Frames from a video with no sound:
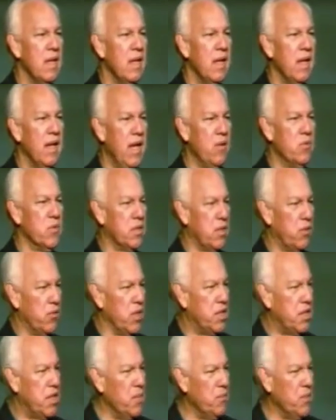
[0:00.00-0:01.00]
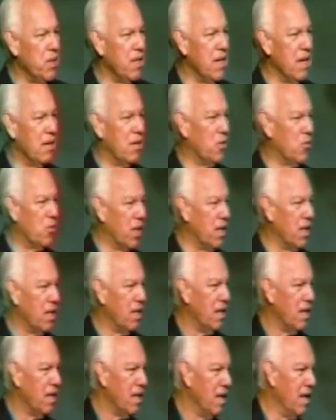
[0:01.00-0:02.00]
he was the recipient now of
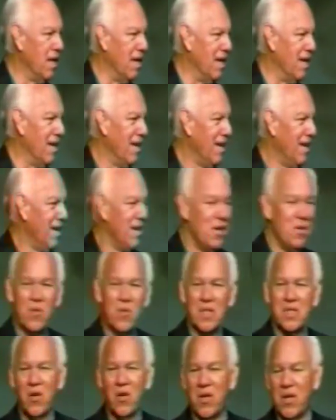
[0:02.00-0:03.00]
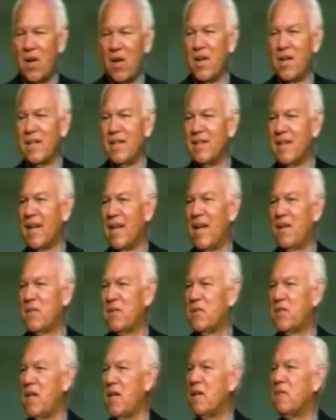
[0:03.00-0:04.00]
what's going on in the life of
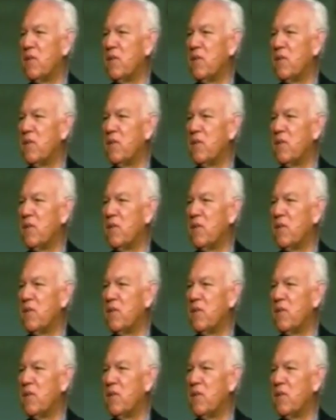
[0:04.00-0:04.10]
Stephen.